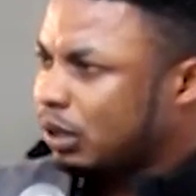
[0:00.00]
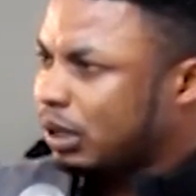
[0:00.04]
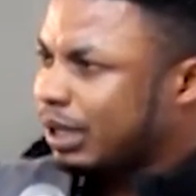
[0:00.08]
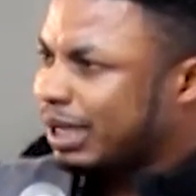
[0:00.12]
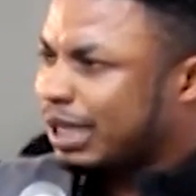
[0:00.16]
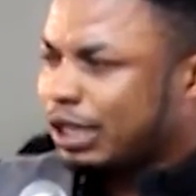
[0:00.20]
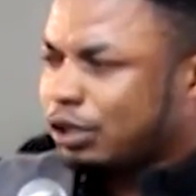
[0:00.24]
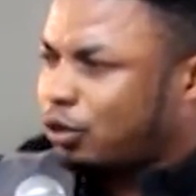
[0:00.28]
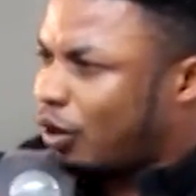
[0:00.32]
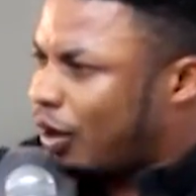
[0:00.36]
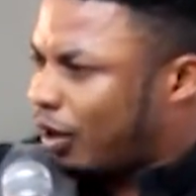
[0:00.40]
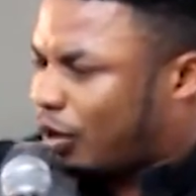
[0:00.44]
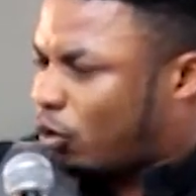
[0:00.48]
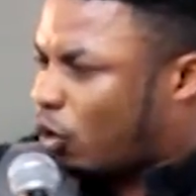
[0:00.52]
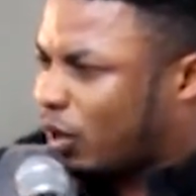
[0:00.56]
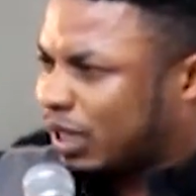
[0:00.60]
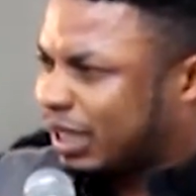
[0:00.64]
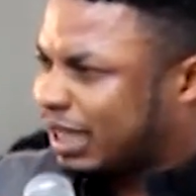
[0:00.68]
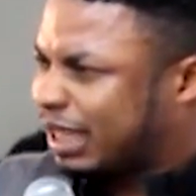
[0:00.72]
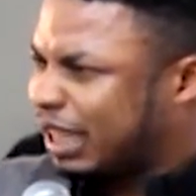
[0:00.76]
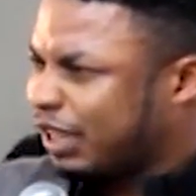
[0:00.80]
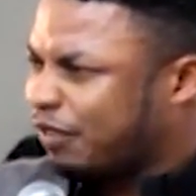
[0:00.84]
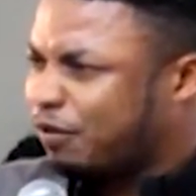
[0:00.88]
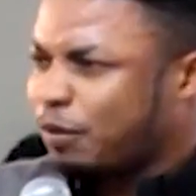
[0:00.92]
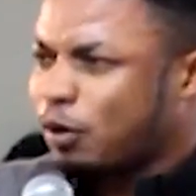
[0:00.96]
She don't
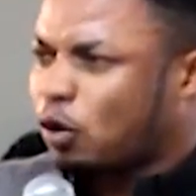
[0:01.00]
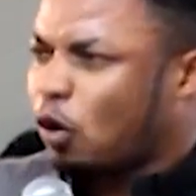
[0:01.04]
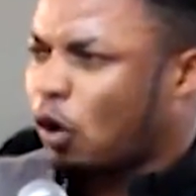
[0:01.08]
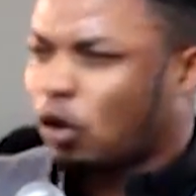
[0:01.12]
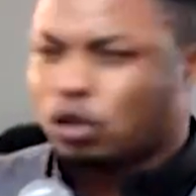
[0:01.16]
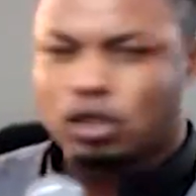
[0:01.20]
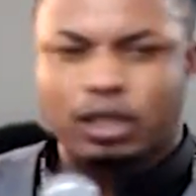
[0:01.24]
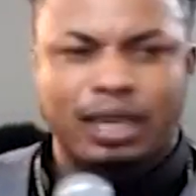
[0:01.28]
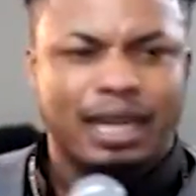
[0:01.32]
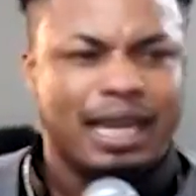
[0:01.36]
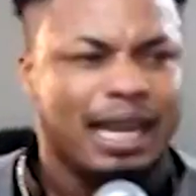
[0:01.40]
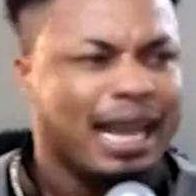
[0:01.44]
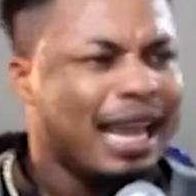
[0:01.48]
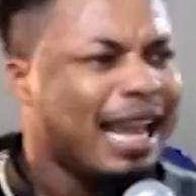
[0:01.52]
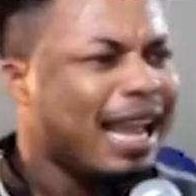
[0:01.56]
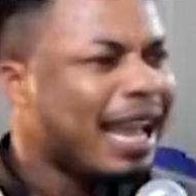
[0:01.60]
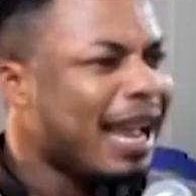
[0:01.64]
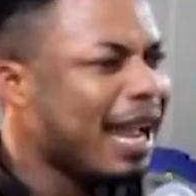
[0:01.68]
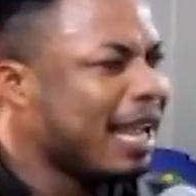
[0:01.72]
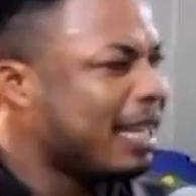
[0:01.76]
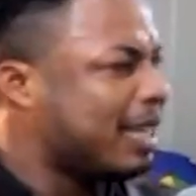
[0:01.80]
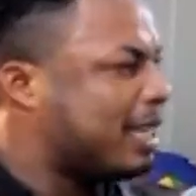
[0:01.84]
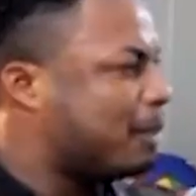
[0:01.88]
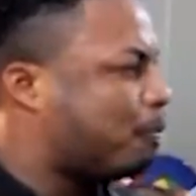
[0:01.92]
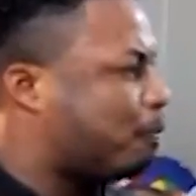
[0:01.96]
conceive because
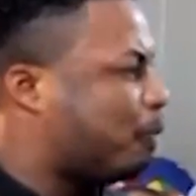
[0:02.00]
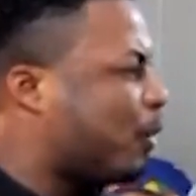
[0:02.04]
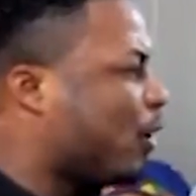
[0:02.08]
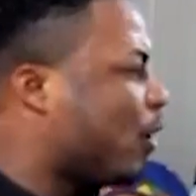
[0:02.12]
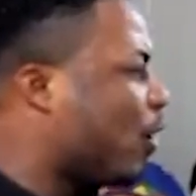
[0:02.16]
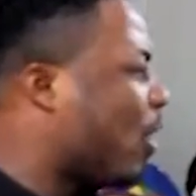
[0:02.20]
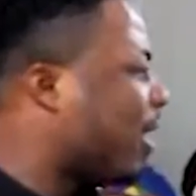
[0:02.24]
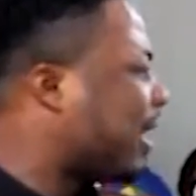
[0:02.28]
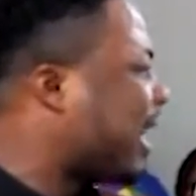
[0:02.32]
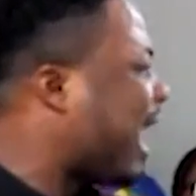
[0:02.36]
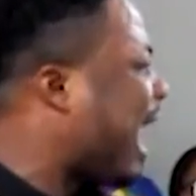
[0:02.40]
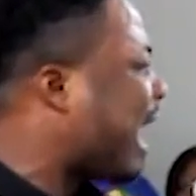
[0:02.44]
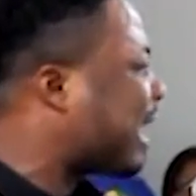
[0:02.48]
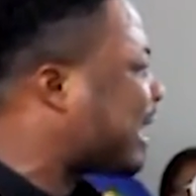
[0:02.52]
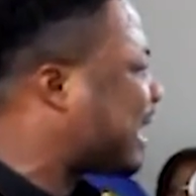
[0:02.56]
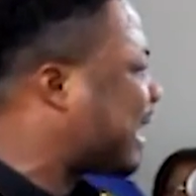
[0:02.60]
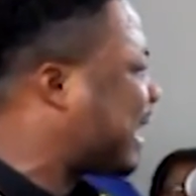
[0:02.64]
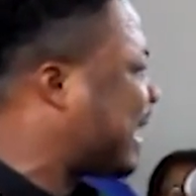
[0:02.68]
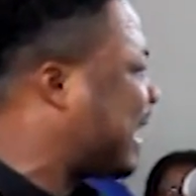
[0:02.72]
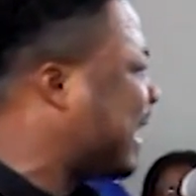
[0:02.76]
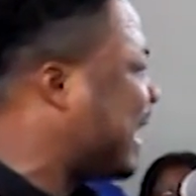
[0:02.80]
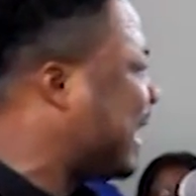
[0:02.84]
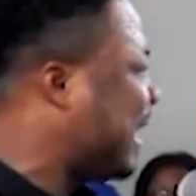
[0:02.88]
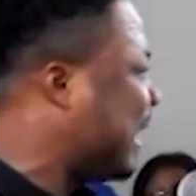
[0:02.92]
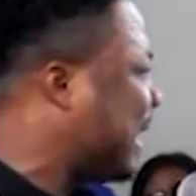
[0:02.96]
her period has
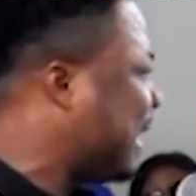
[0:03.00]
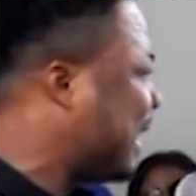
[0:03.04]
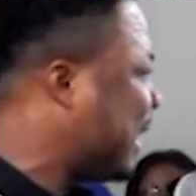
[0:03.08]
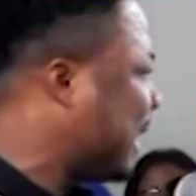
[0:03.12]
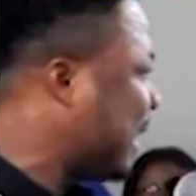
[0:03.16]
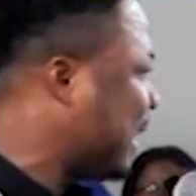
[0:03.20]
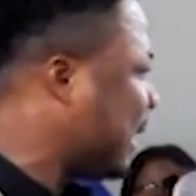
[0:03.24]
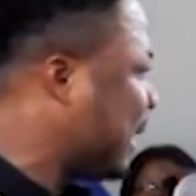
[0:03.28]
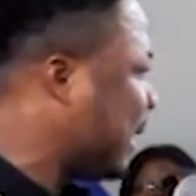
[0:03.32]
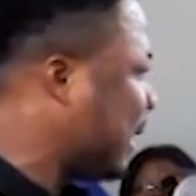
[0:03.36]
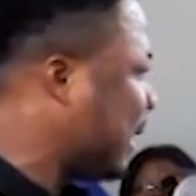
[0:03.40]
ceased.